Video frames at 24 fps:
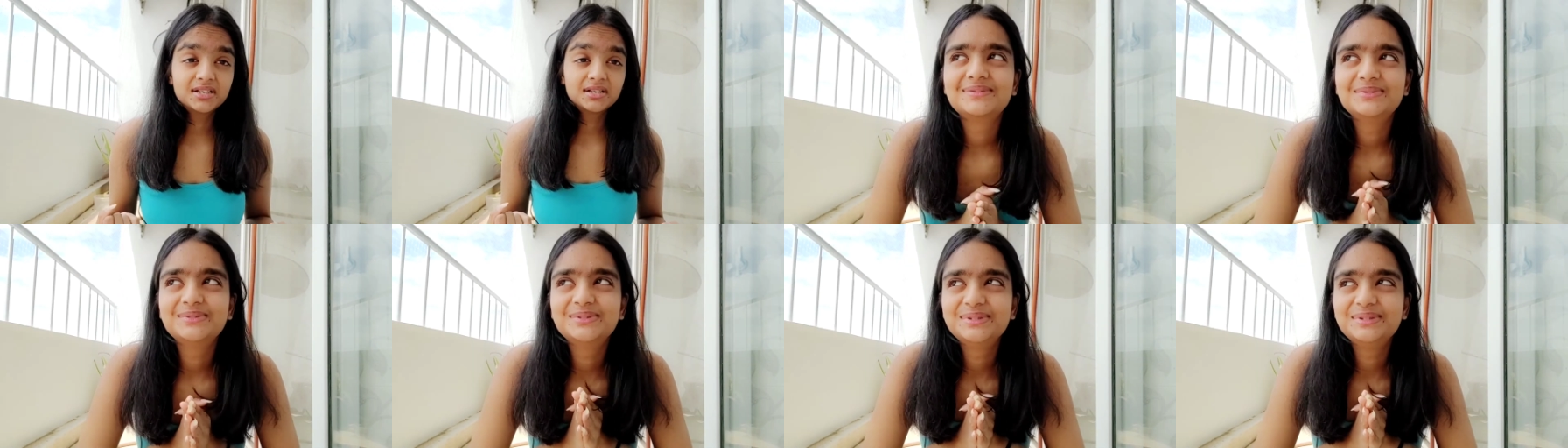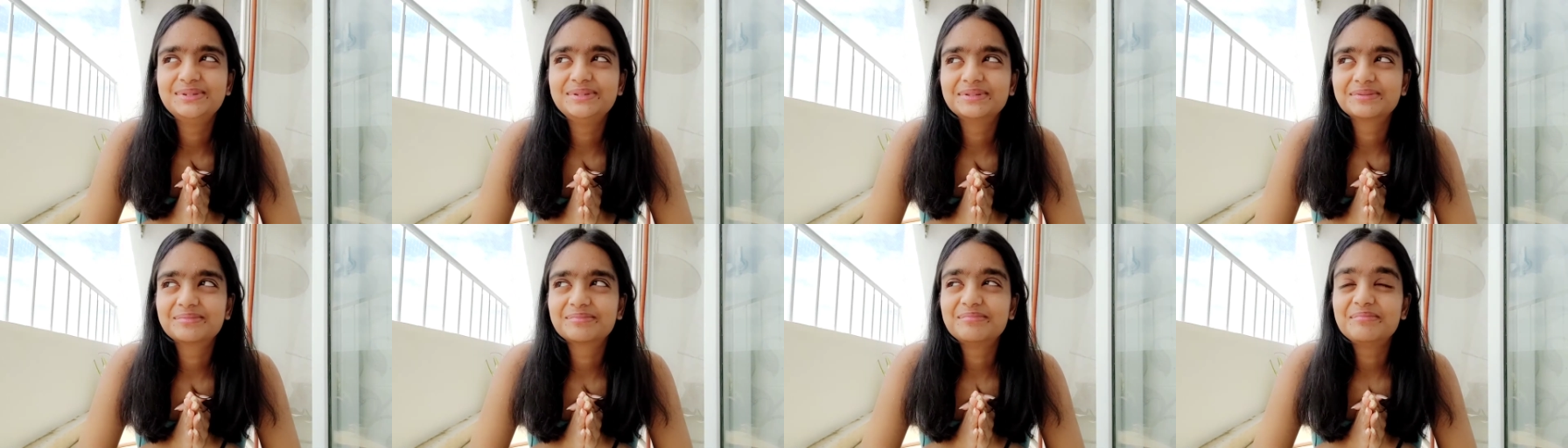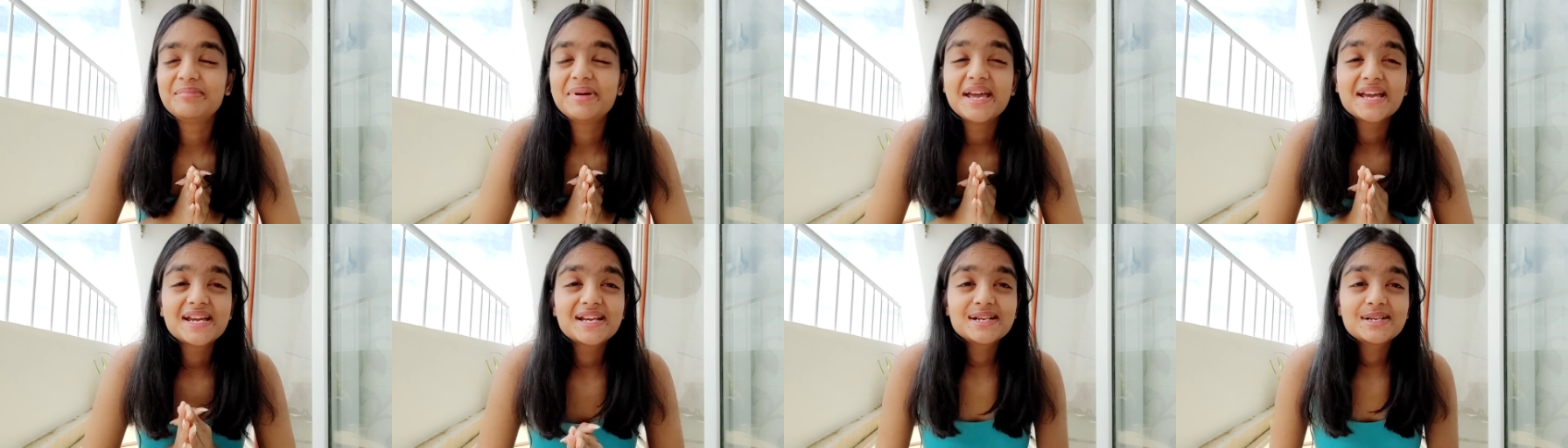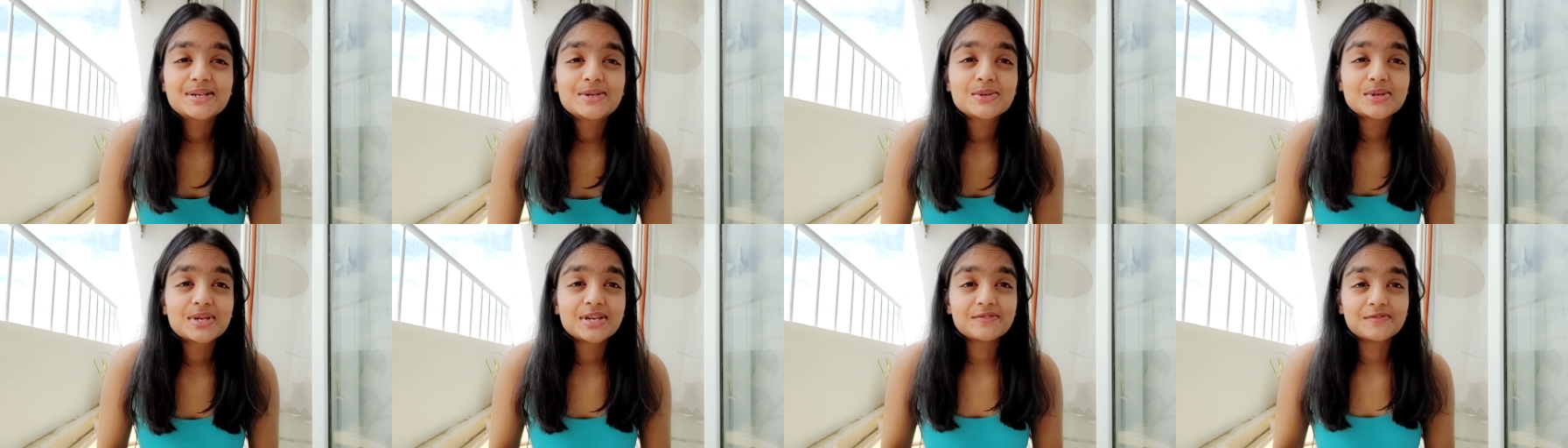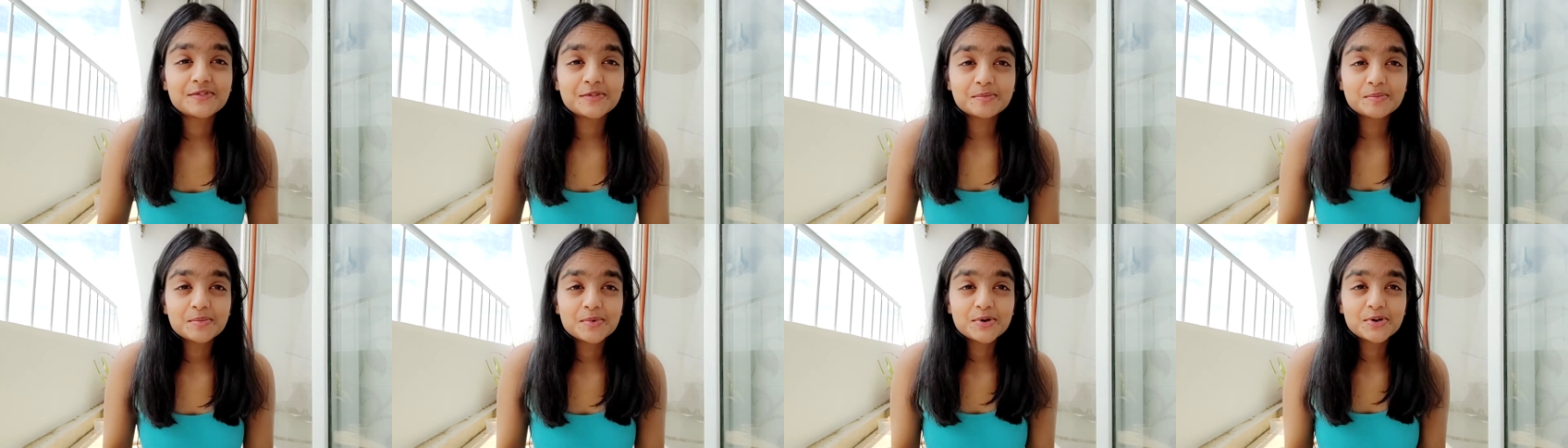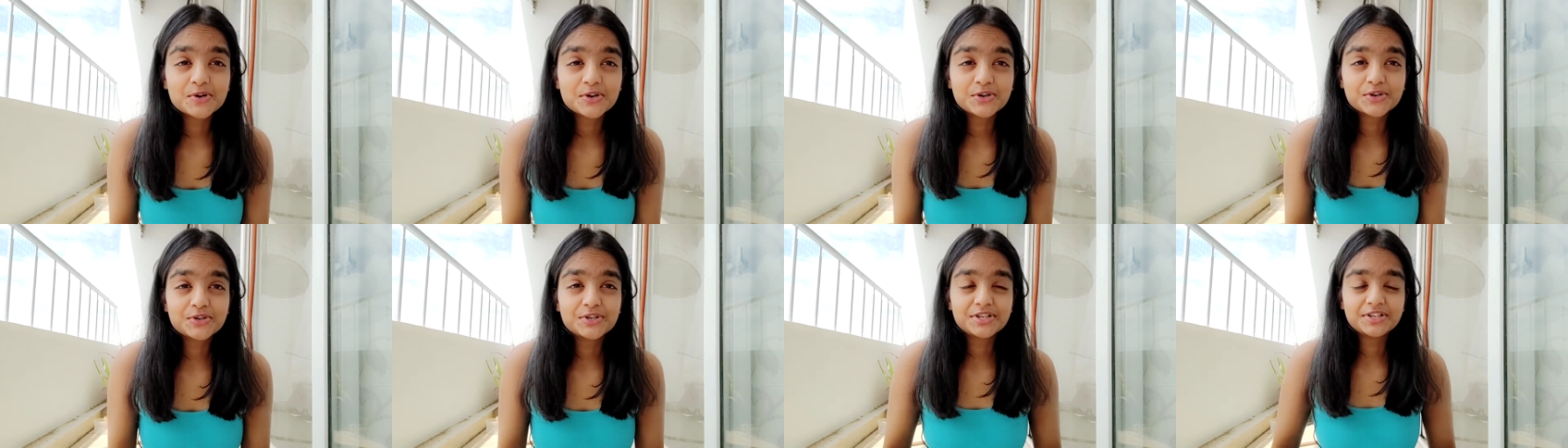It would make it look even more
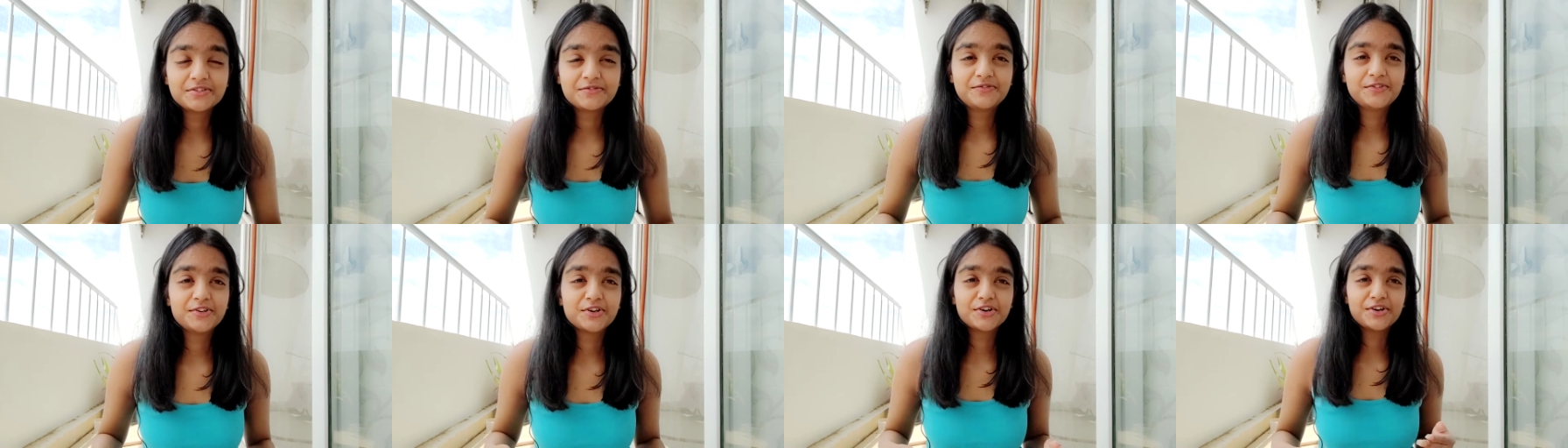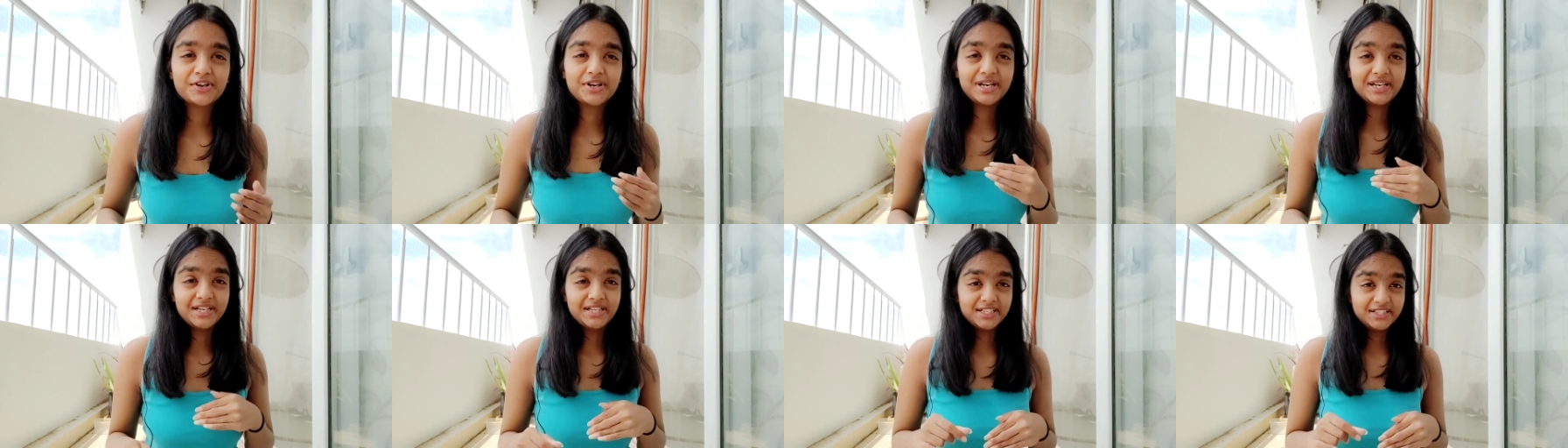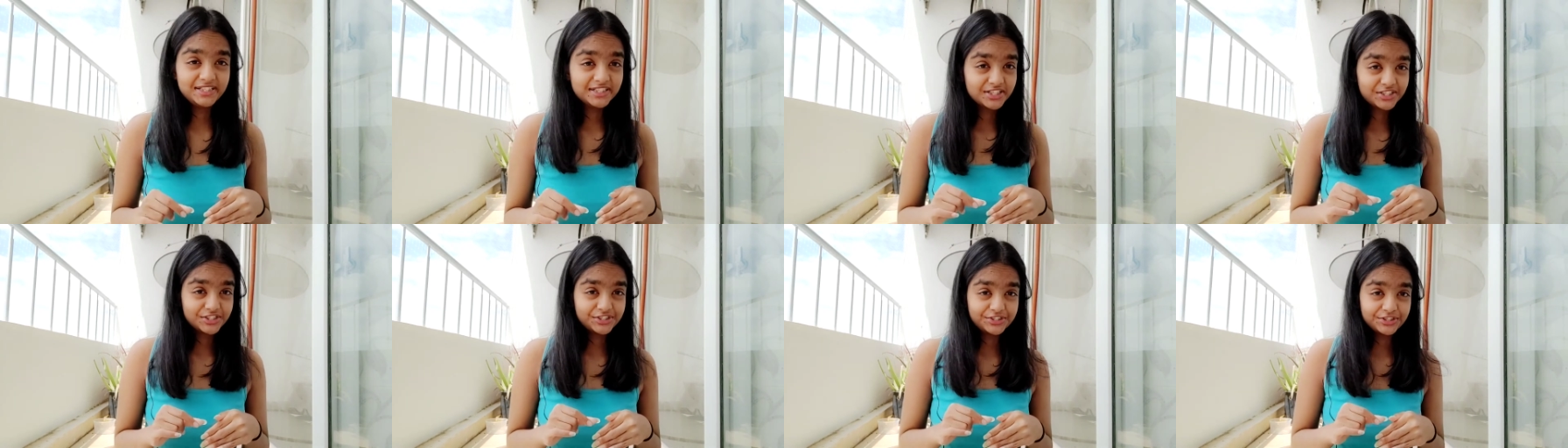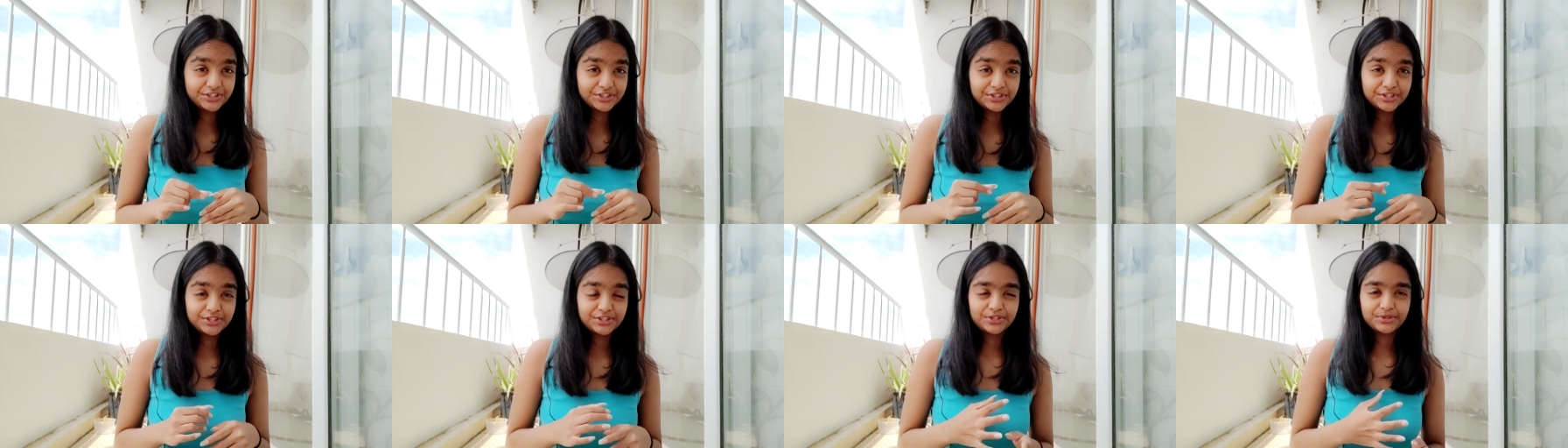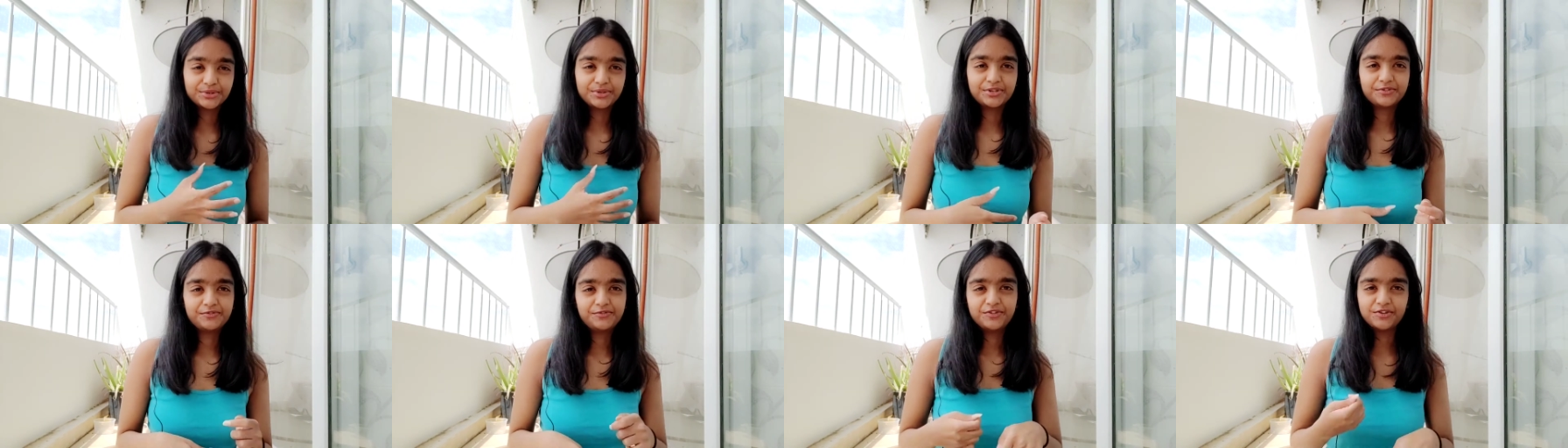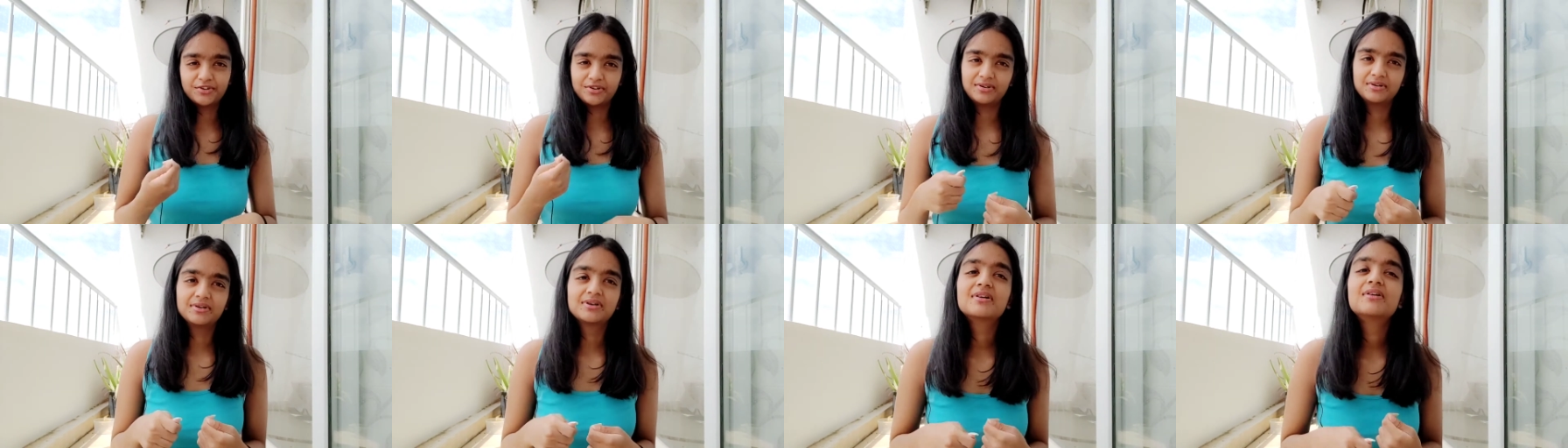good if you're eating the shirt or if
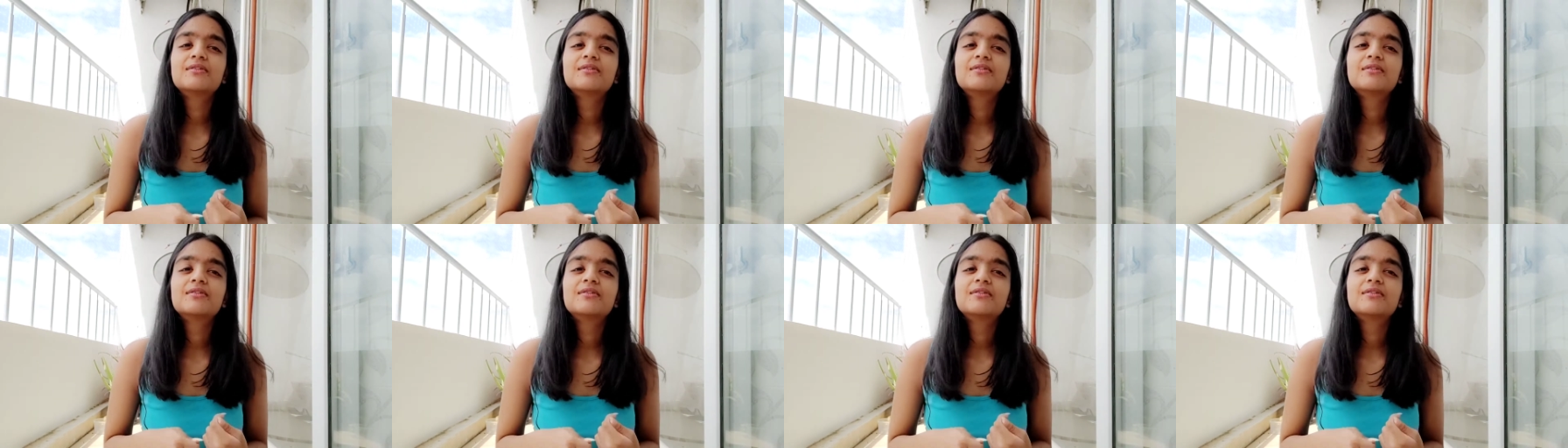you're